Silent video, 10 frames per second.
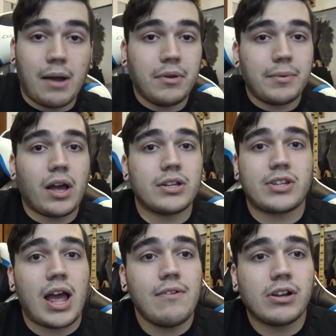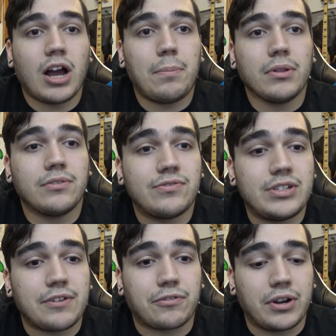gonna be honest, I have a couple of
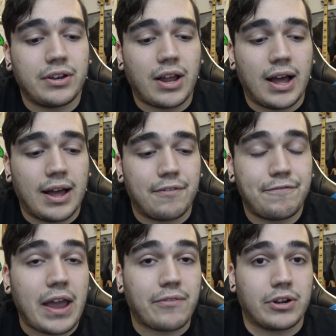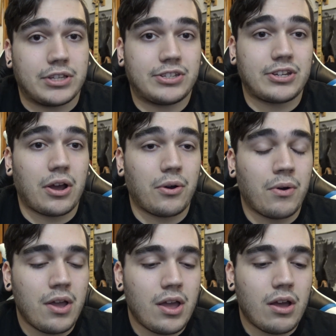different favorites. So
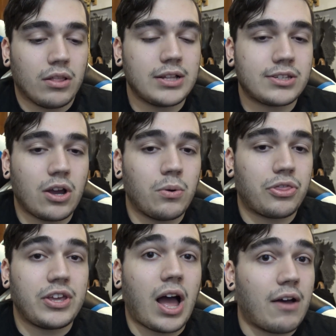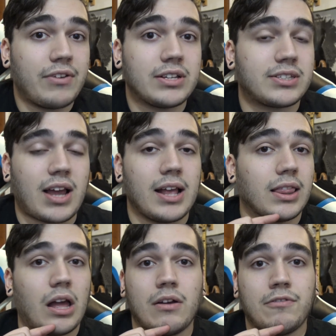let's go with the obvious. I
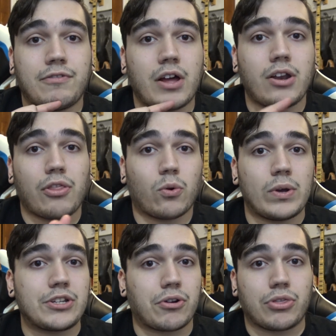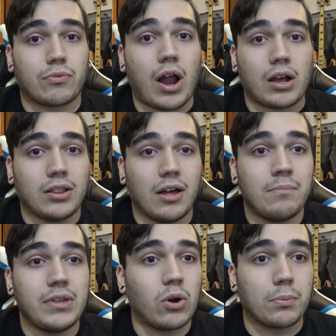love Another Winter at the Rock
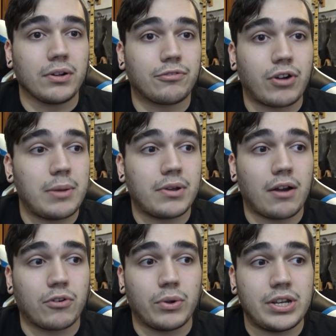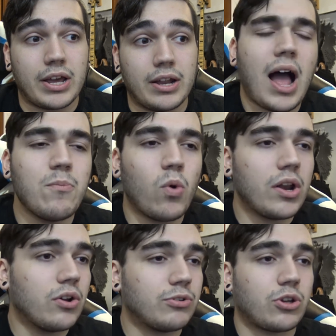Club, the orbital frame cover we did. I'm one
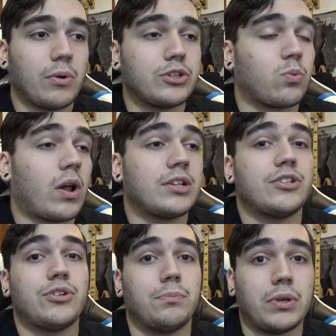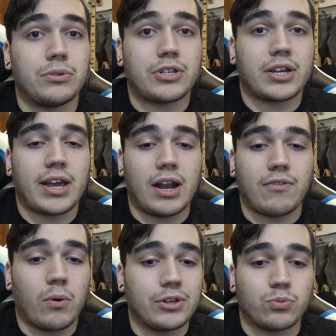who's always wanted to do music, and I've
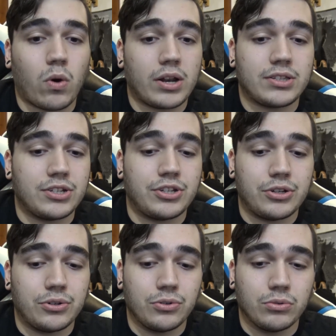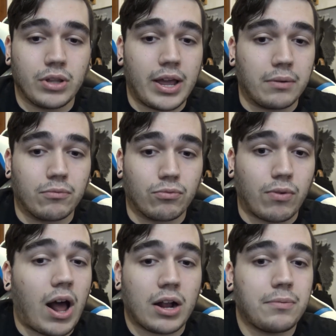always wanted to do like
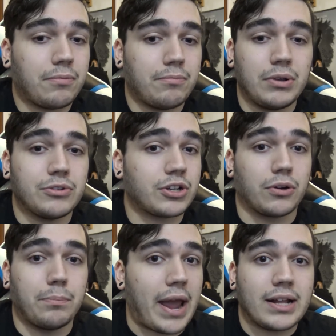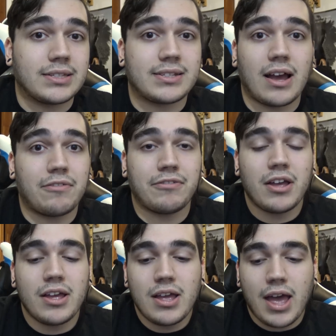rock music or band stuff.
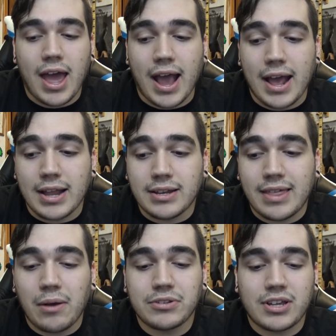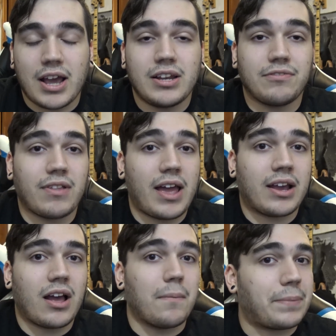And that was kind of
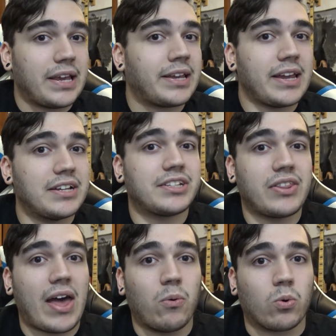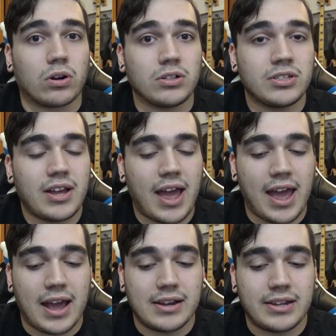like a peek into that world,
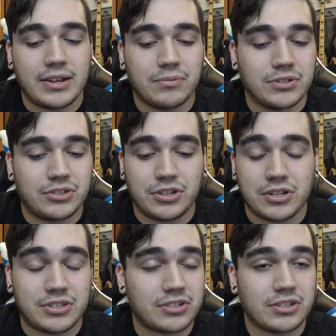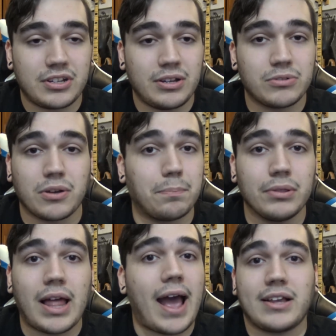and it was a
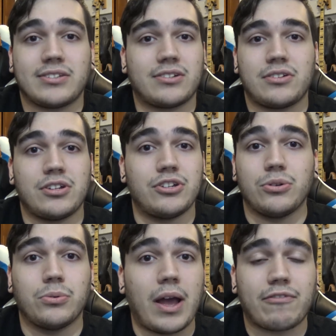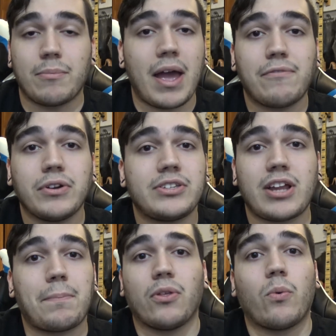blast to do from every
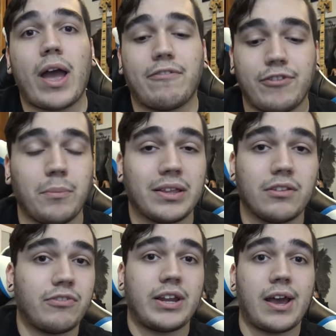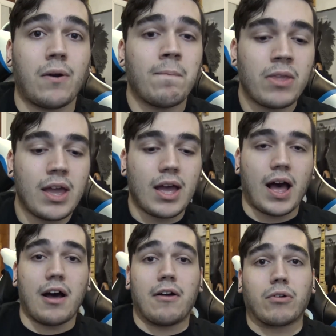step of the way. Filming the video,
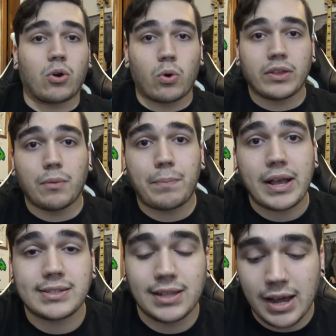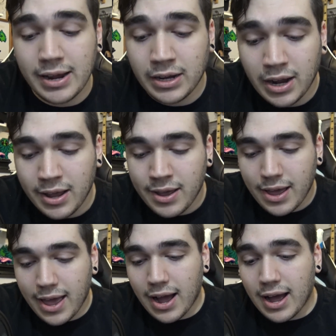recording the bass line,
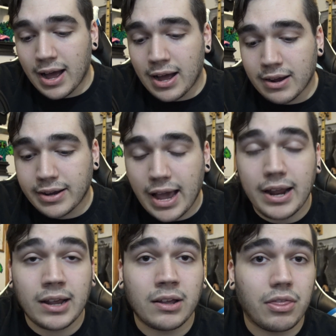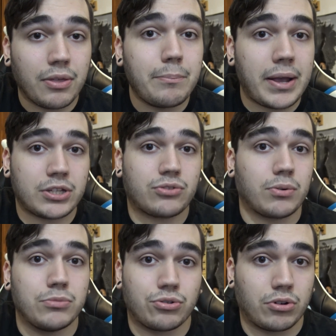getting the mix
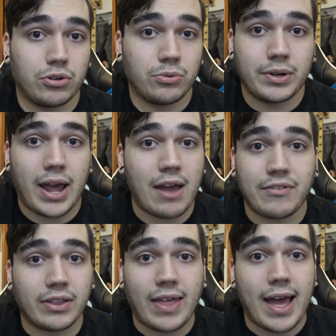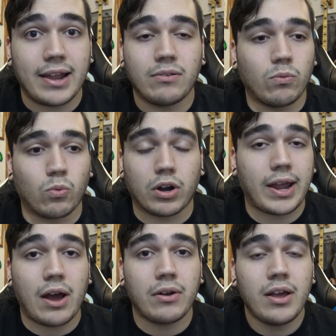from Drew and having that work out.